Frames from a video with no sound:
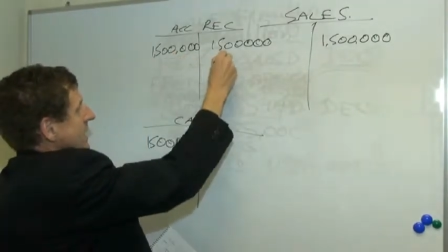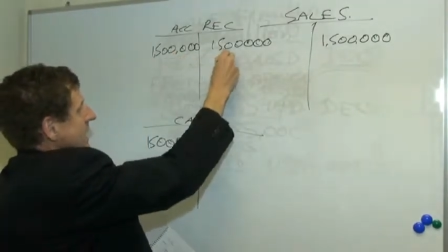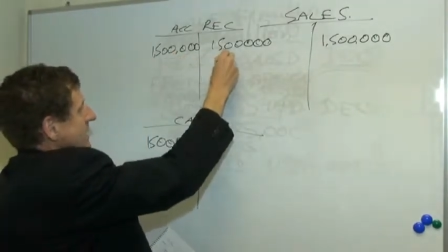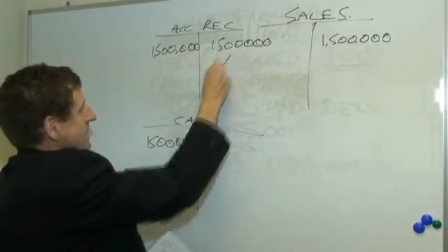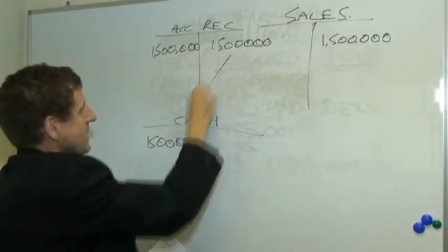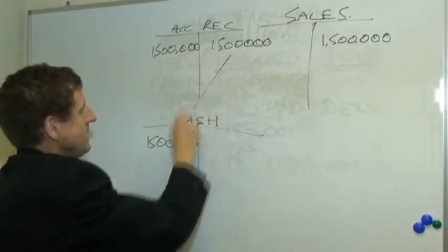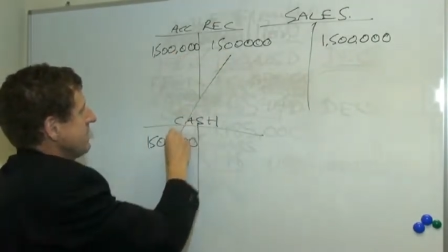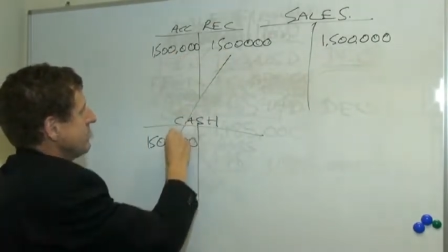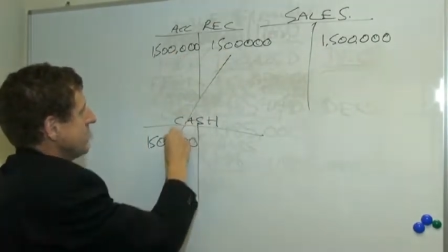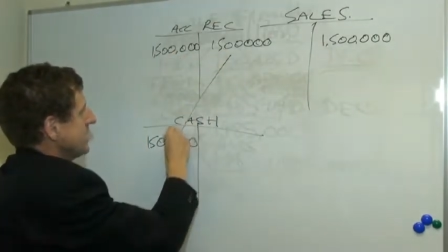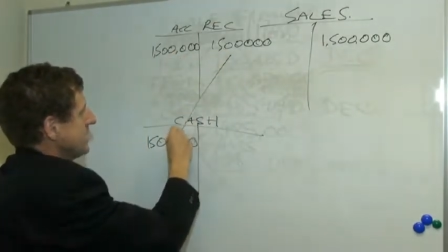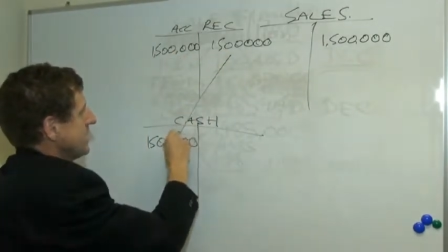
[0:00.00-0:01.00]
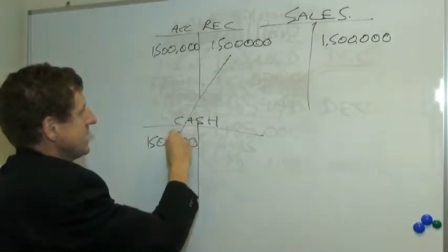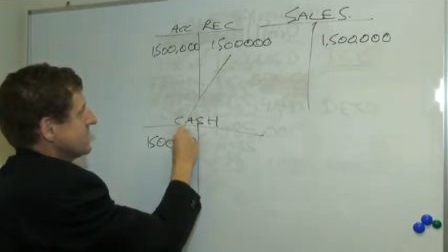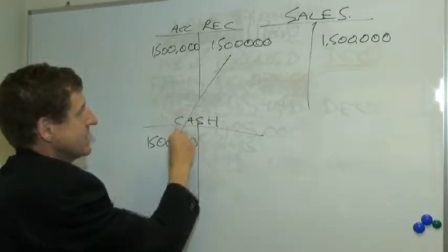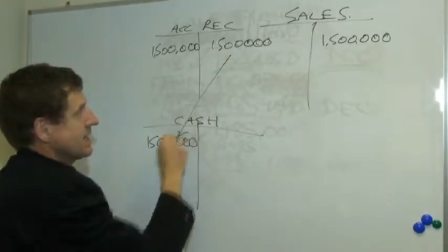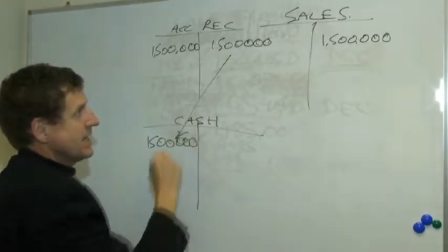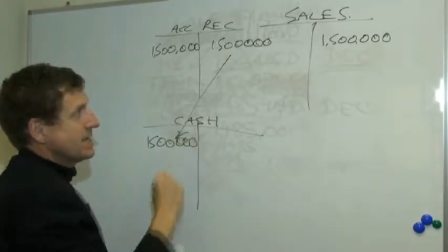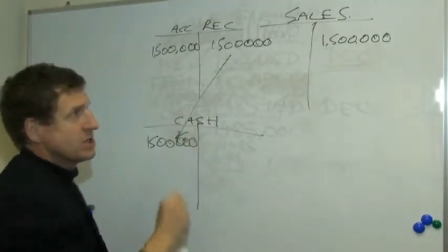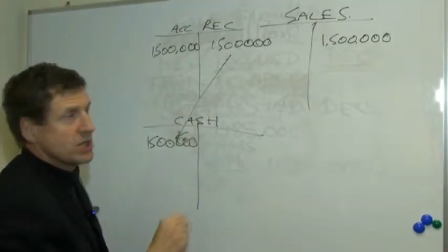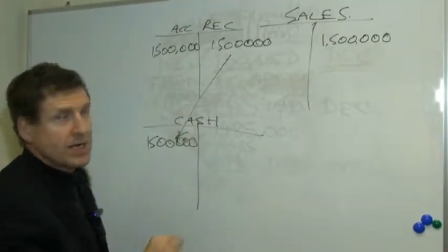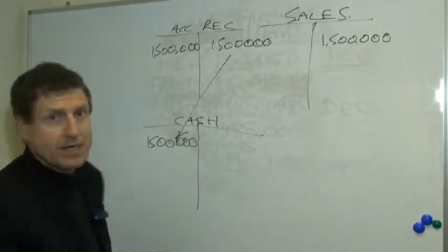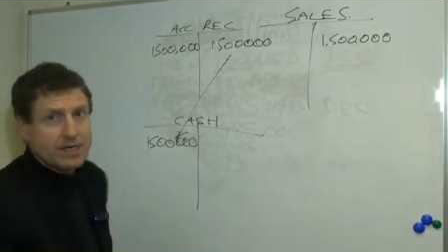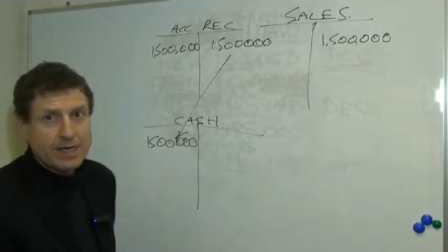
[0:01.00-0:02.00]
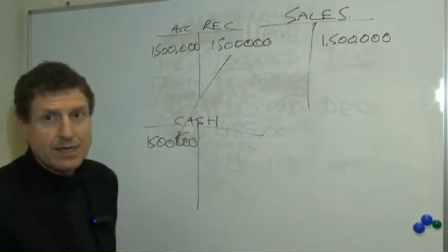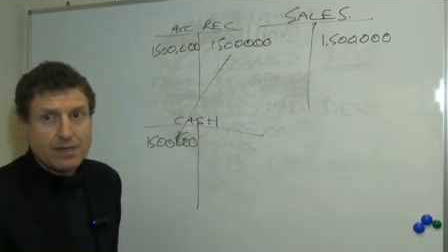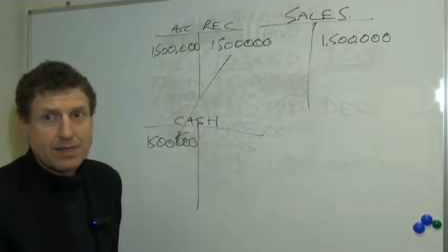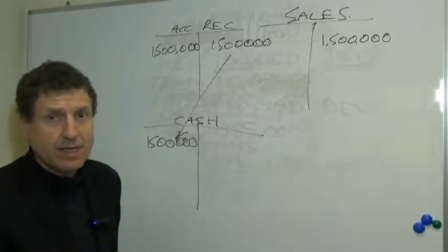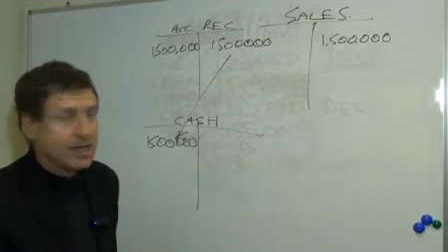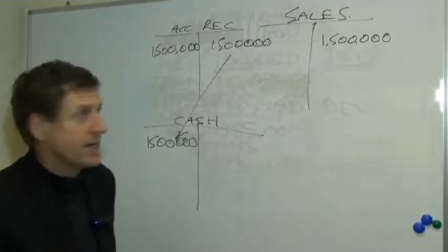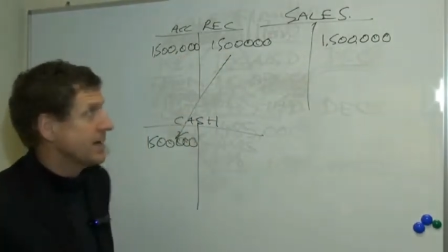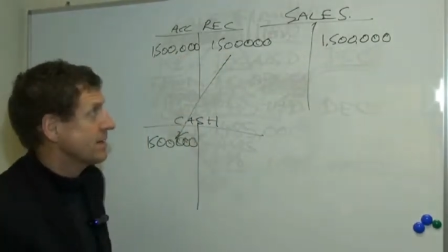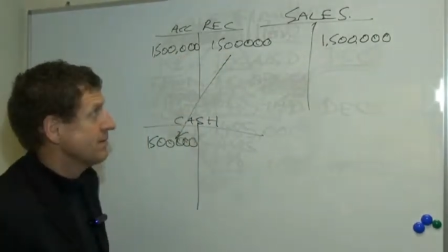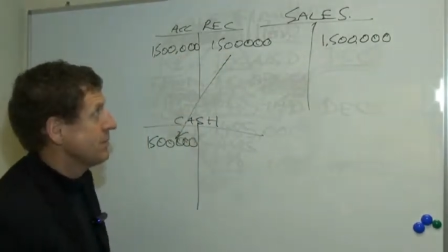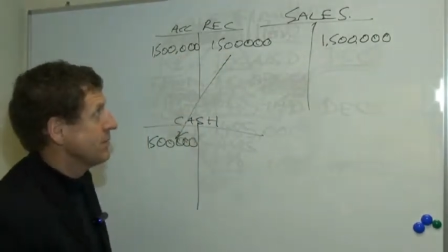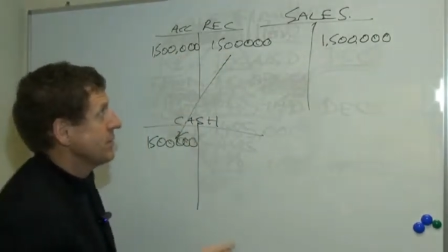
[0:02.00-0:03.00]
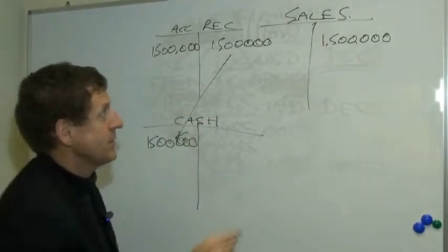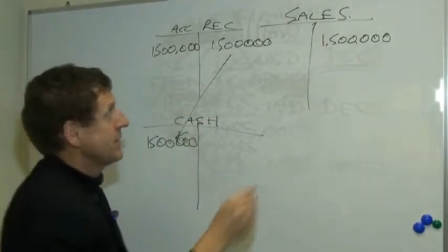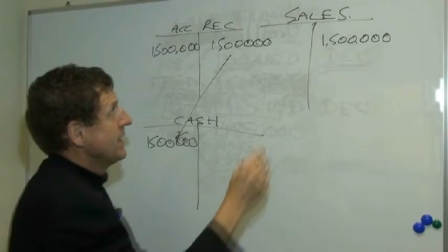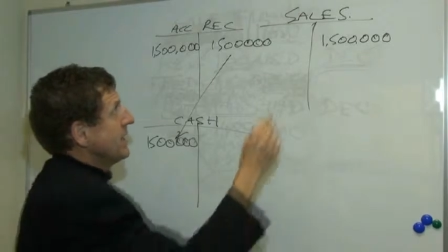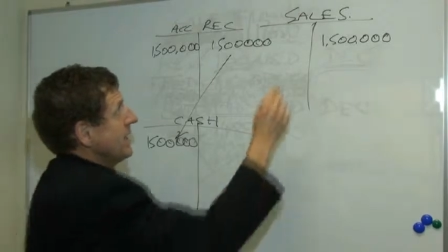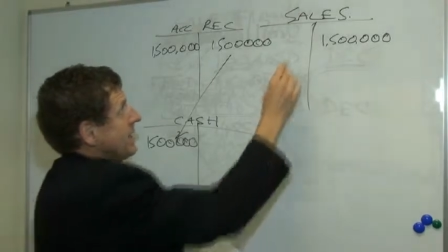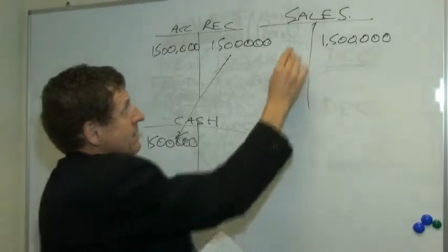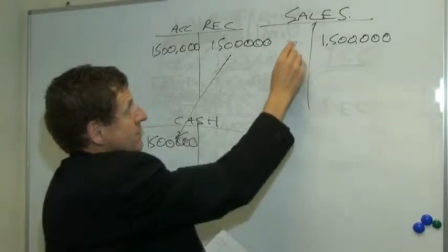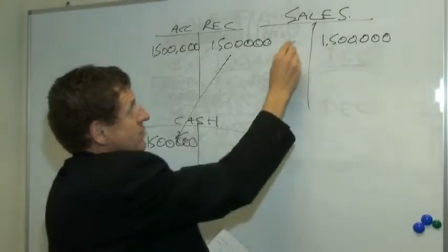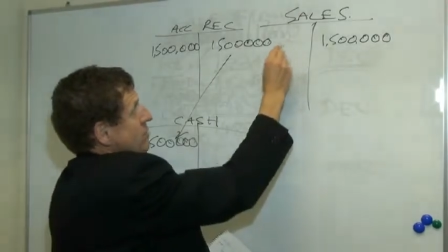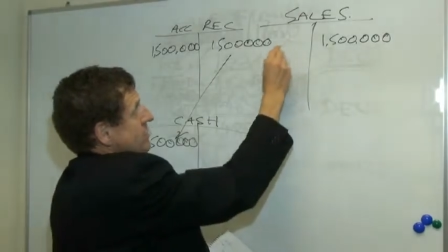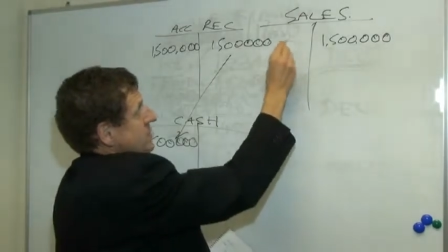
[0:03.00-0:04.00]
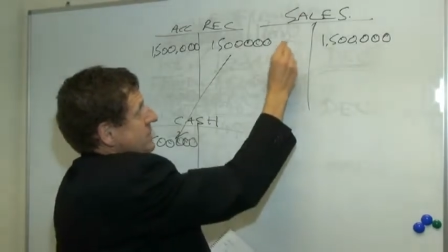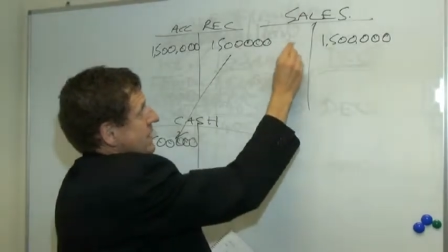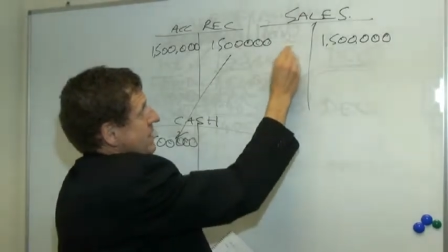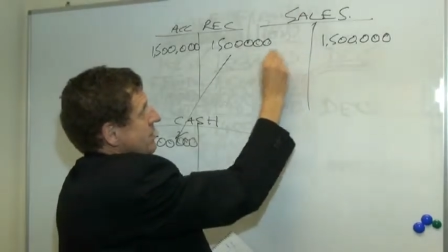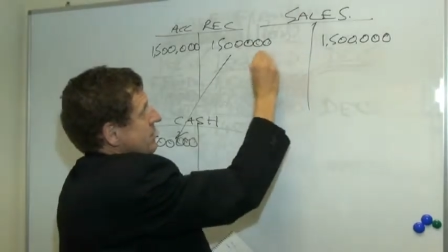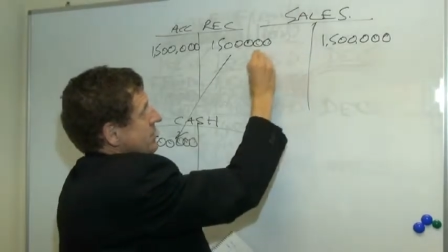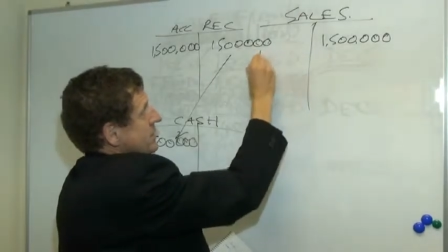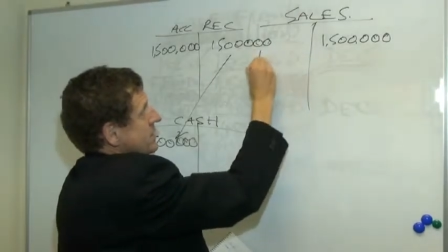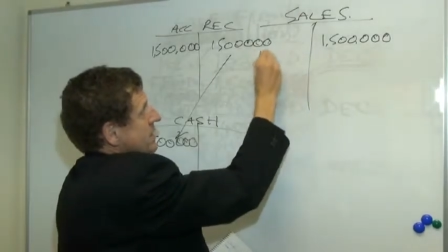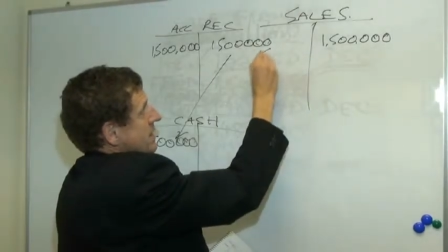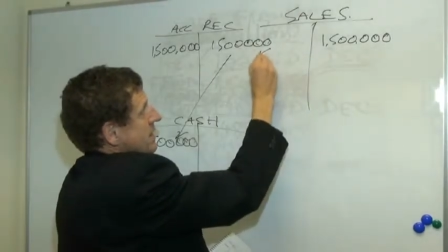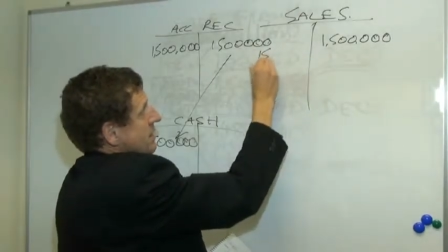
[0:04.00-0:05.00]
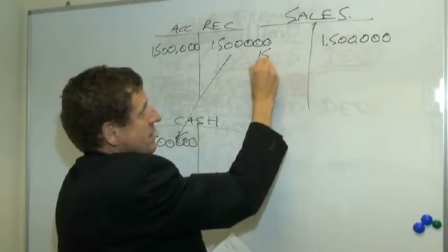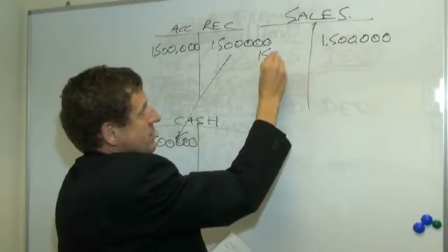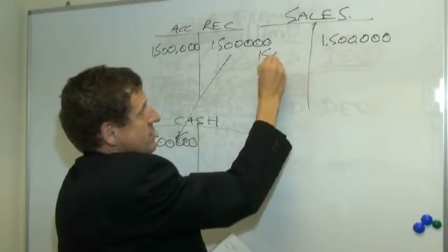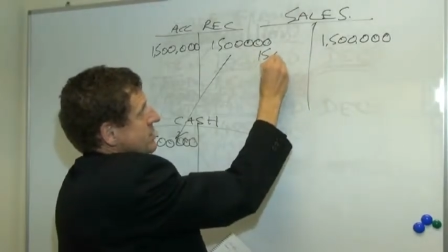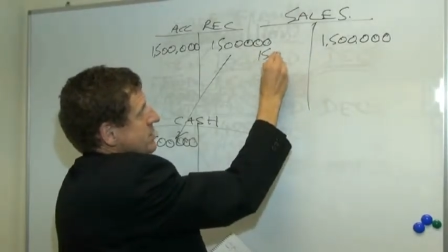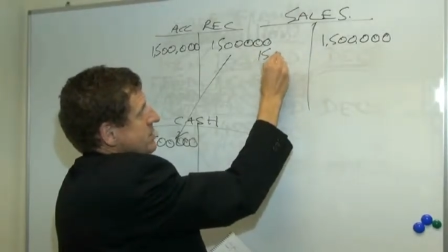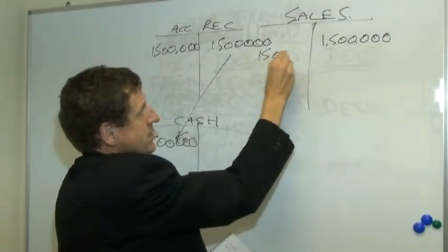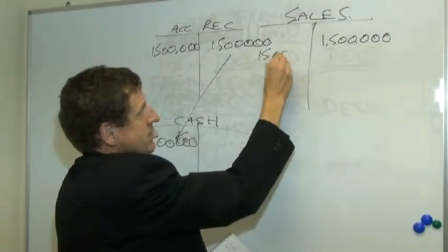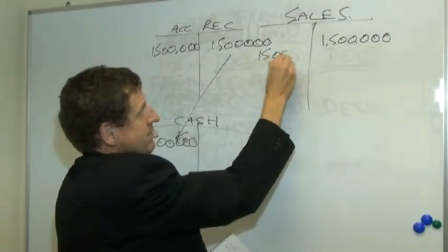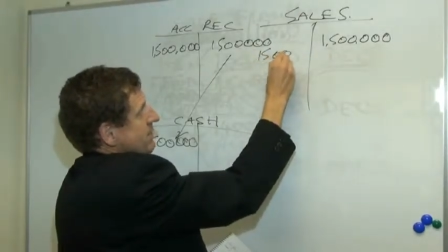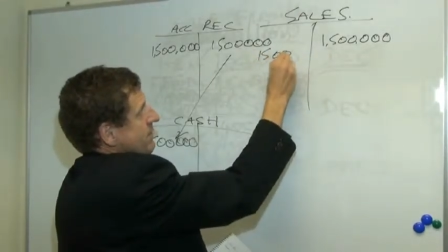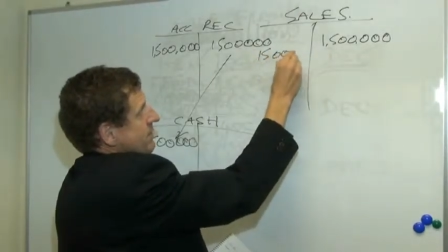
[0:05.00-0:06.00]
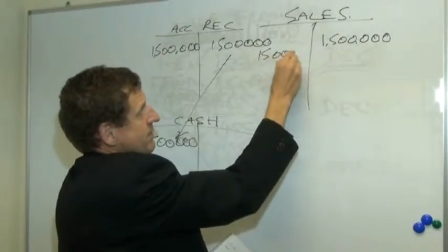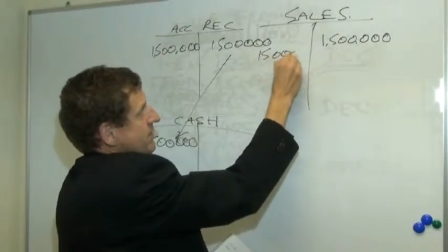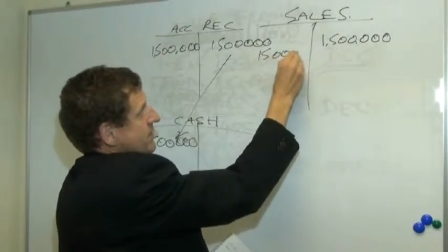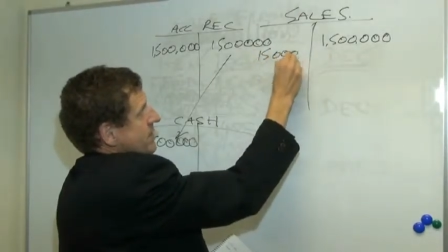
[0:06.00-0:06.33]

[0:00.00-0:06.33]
and then you bring it down to cash at the end of the accounting period, and of course sales closes off